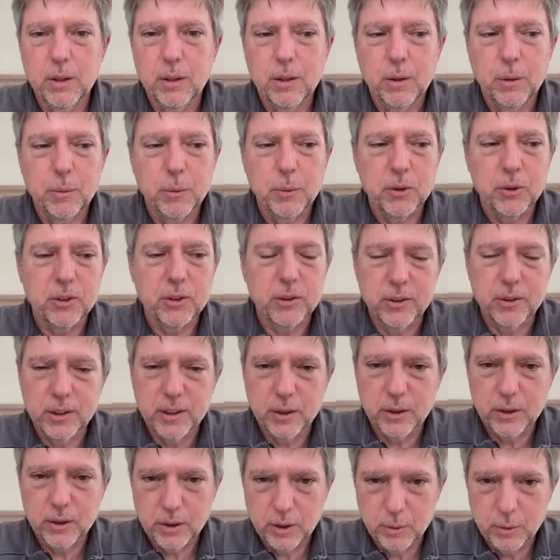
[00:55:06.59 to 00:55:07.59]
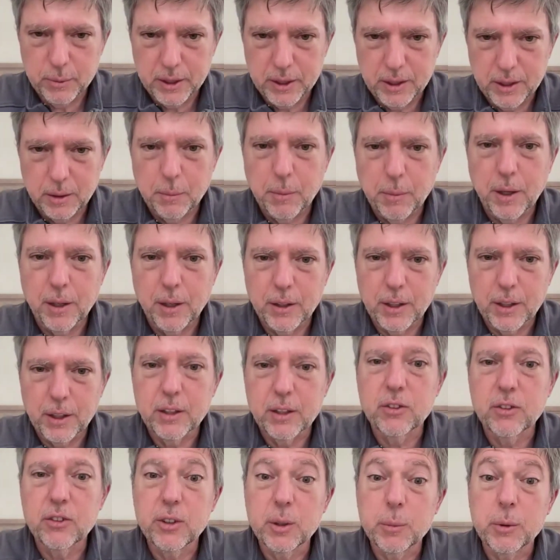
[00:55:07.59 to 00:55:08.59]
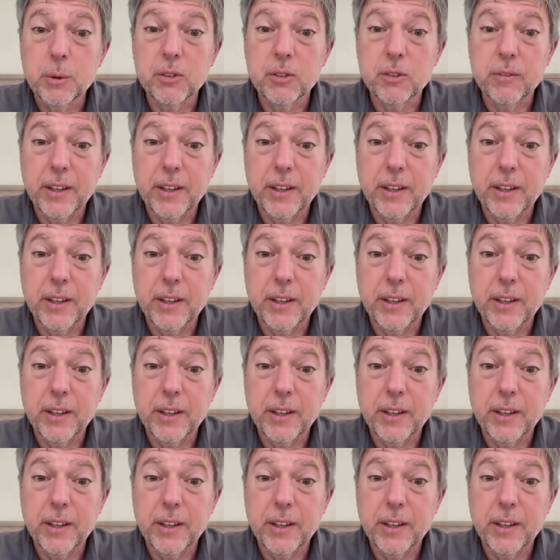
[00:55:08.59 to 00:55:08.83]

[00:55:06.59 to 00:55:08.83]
almost certainly going to be among the consumers